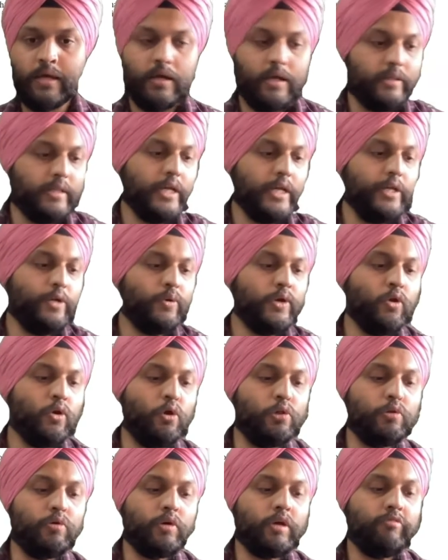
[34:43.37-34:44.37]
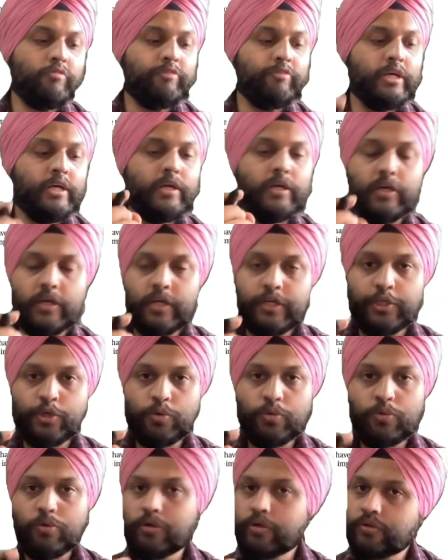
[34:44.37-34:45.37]
Then you can also give the
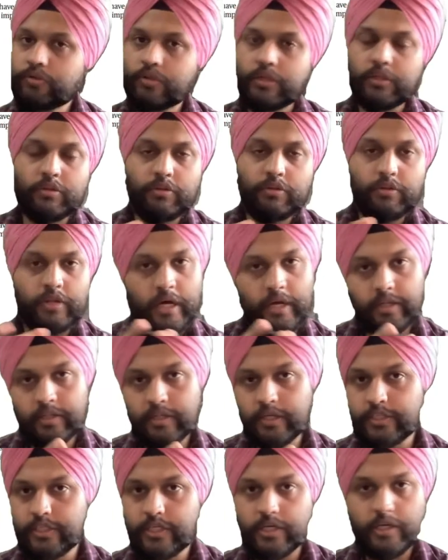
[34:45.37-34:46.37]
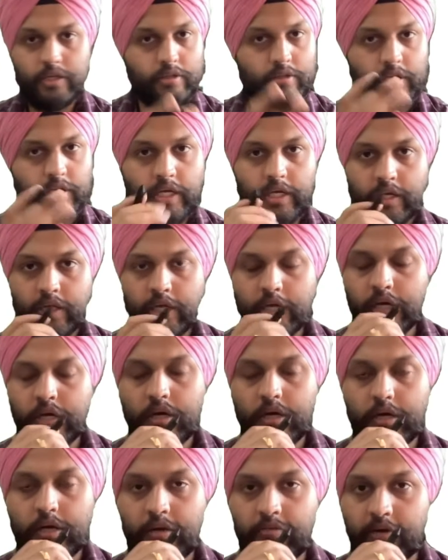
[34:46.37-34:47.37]
issue, this is there in the
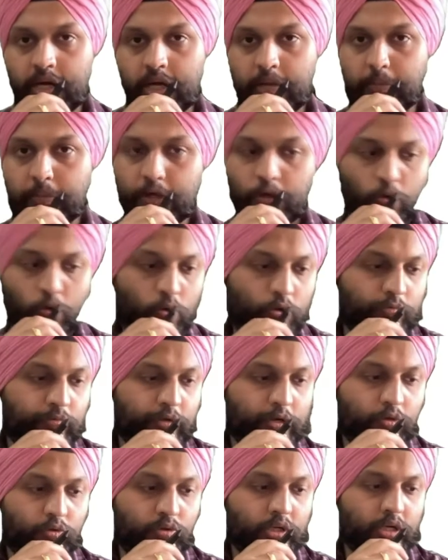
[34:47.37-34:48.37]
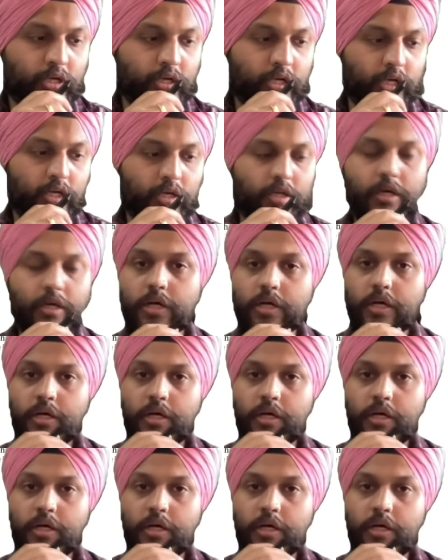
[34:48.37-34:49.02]
GS3 environment notes when you study it,